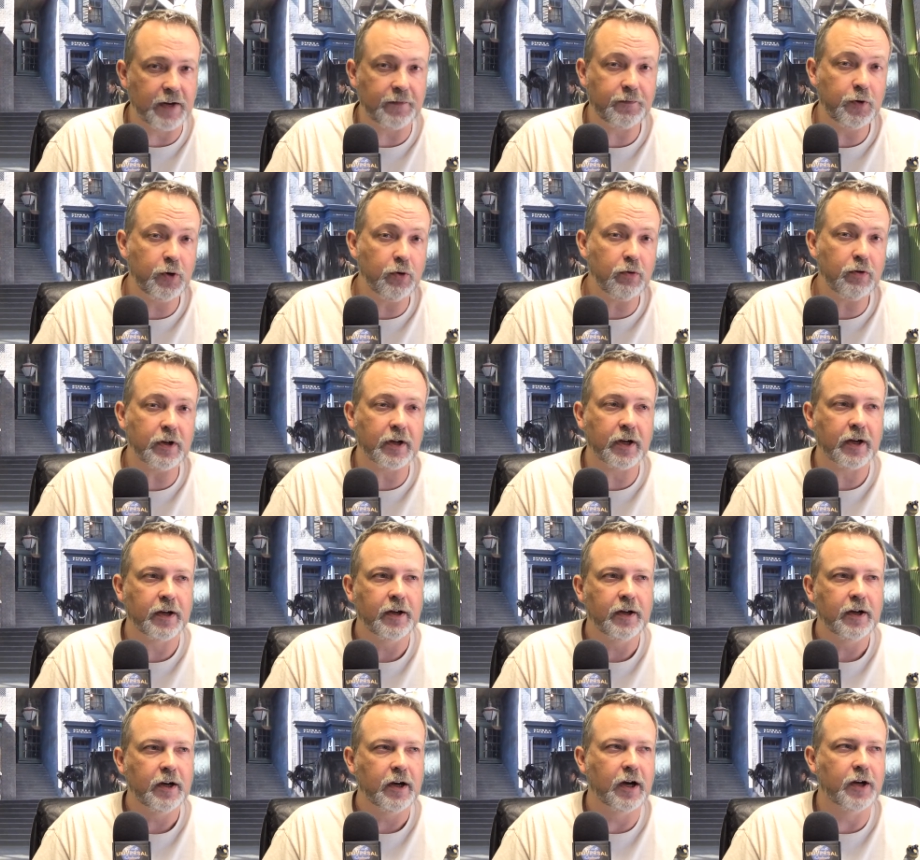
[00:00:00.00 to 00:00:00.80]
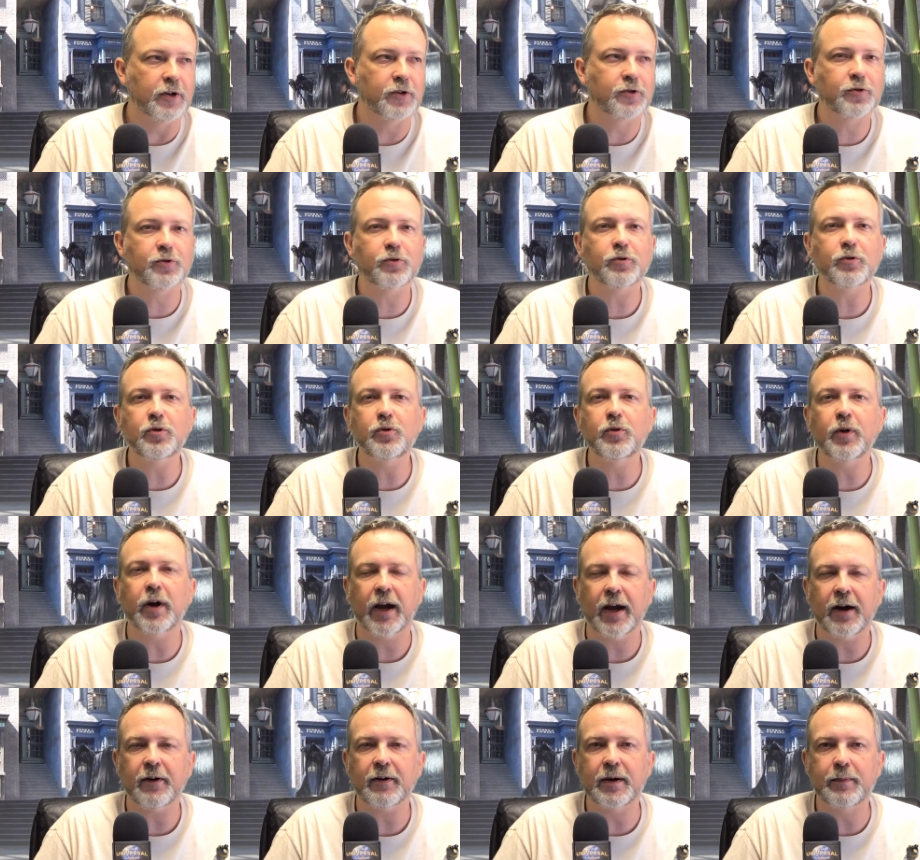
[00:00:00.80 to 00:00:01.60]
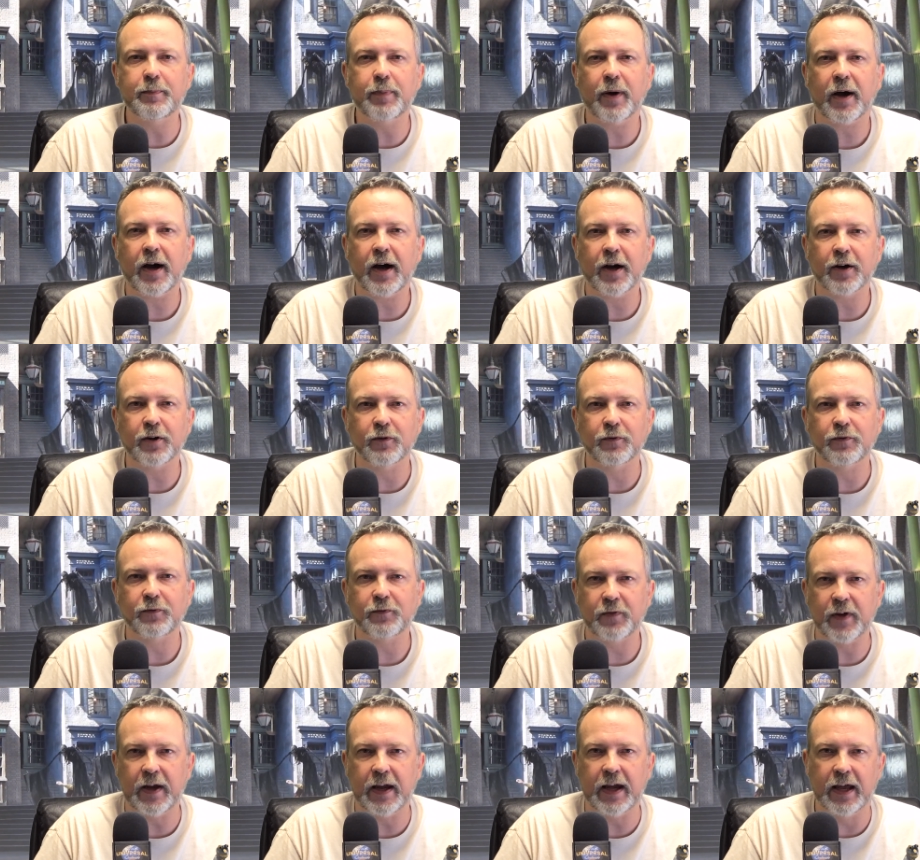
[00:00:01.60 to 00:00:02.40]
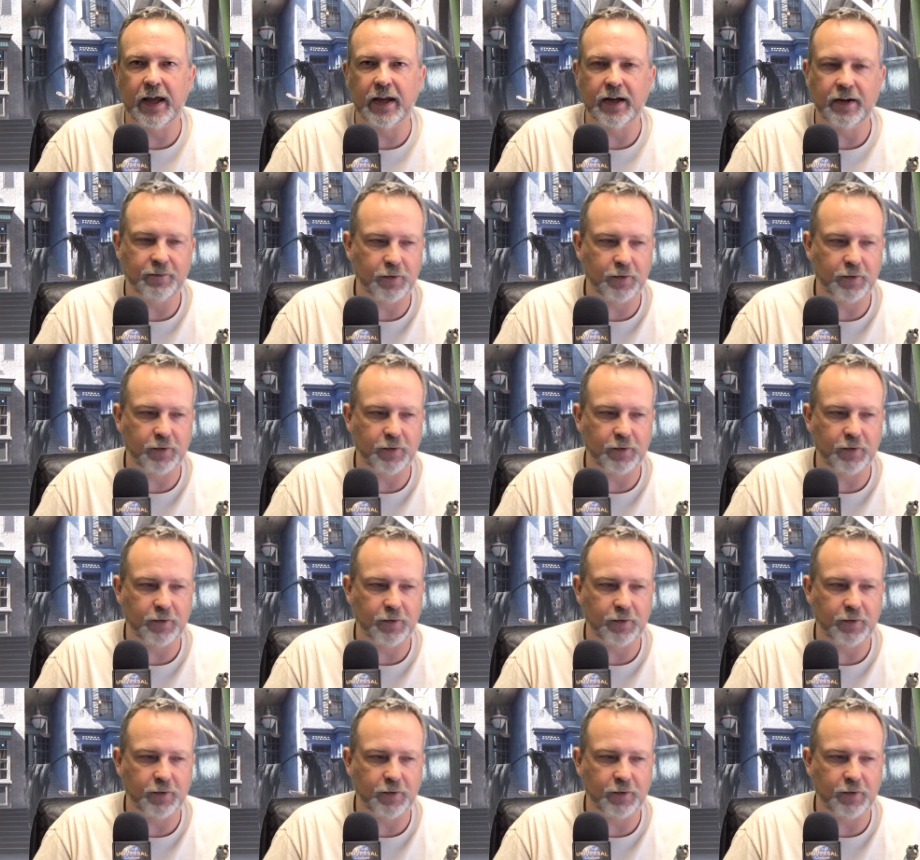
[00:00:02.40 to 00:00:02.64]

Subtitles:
If you're a true Harry Potter fan,